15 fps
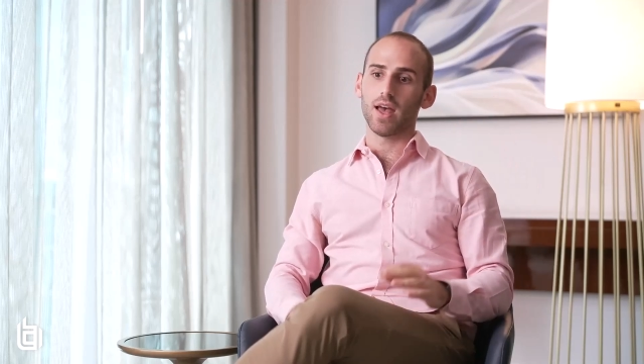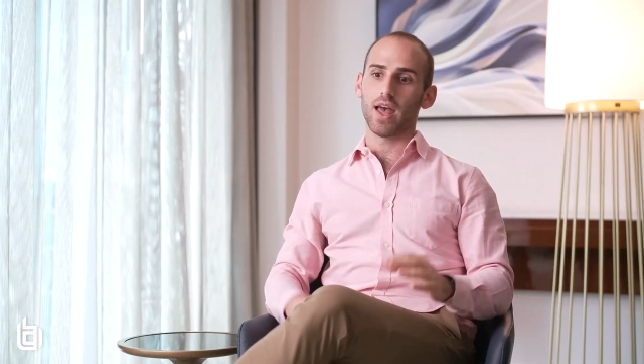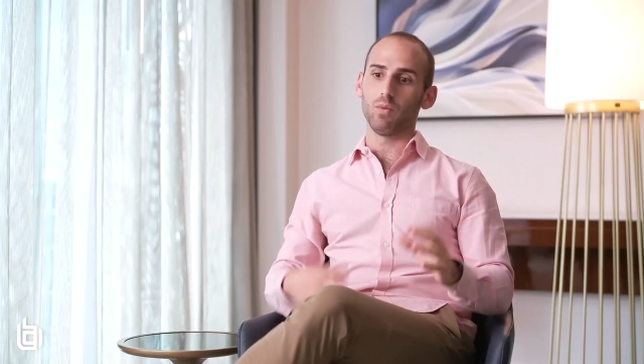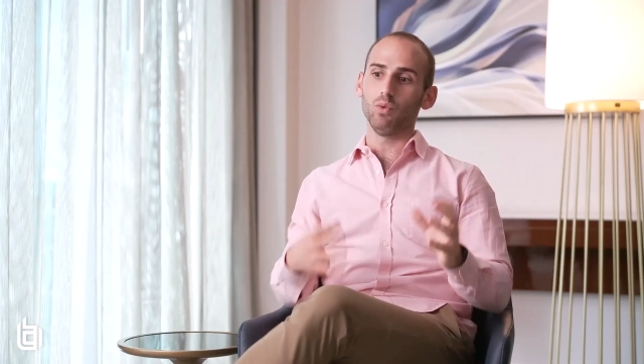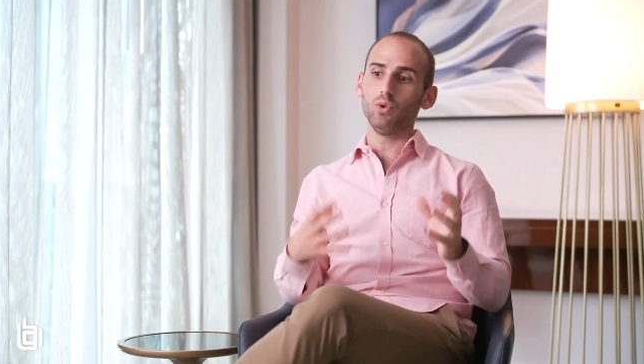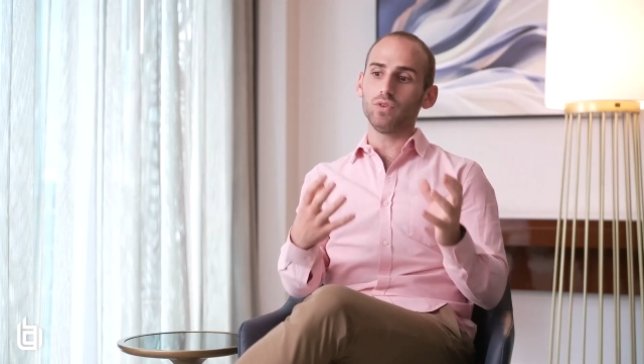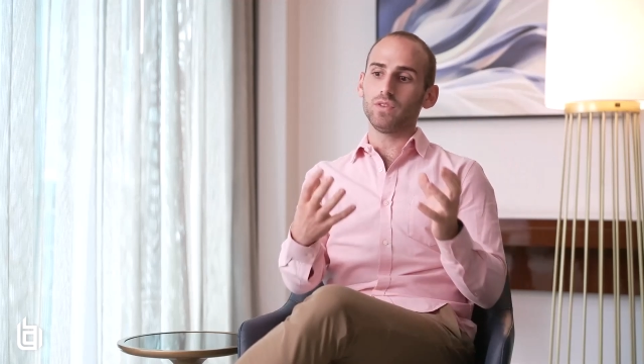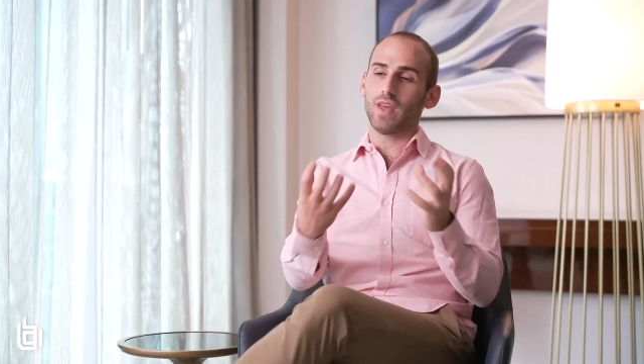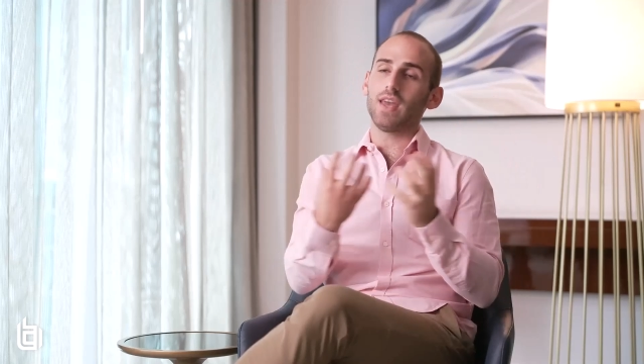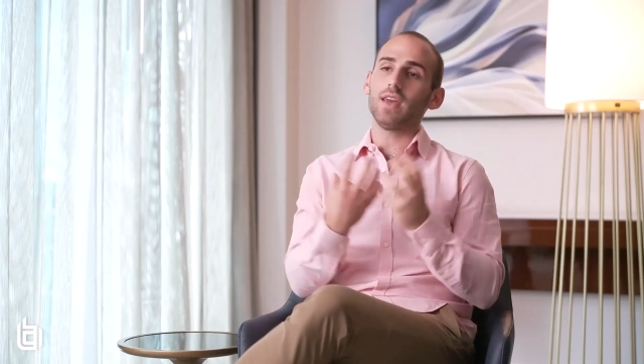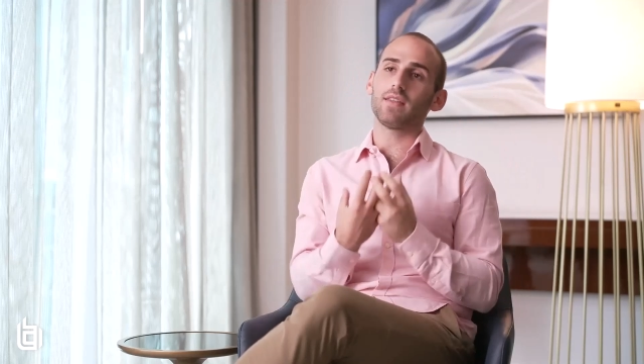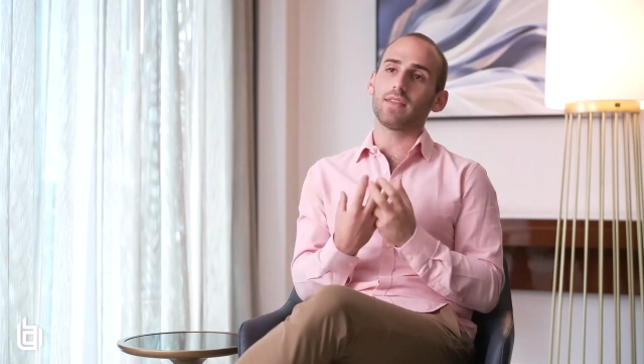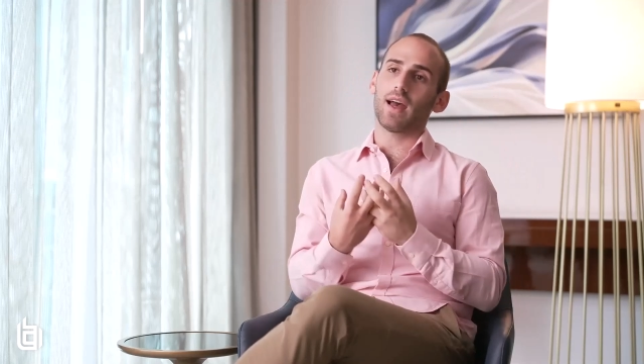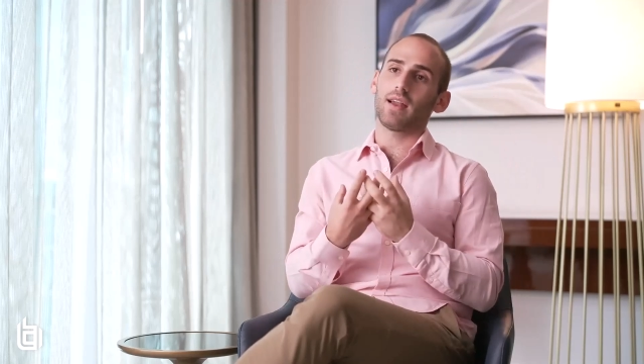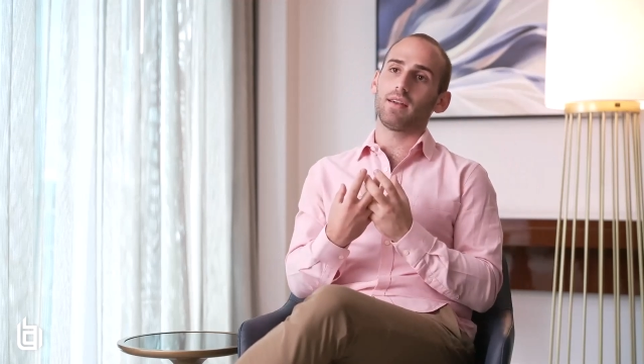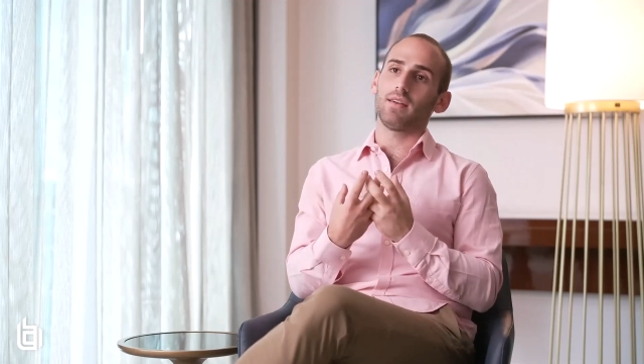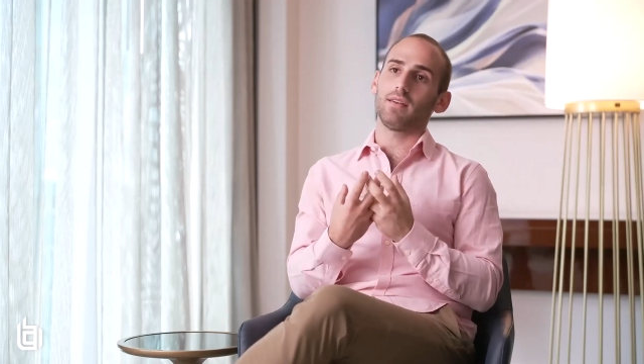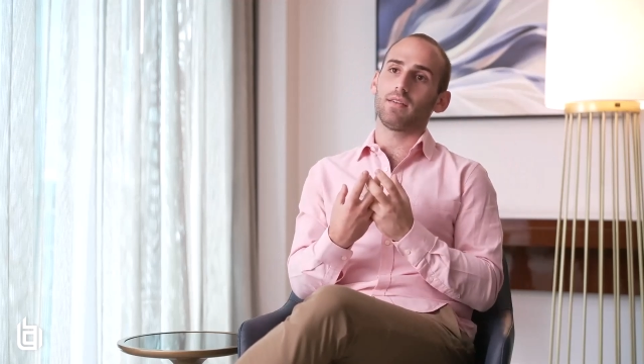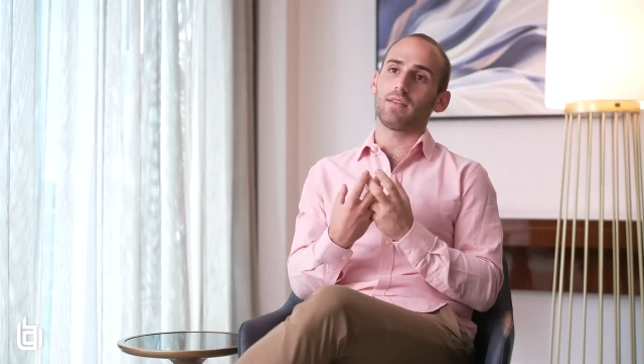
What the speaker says: And we'll take that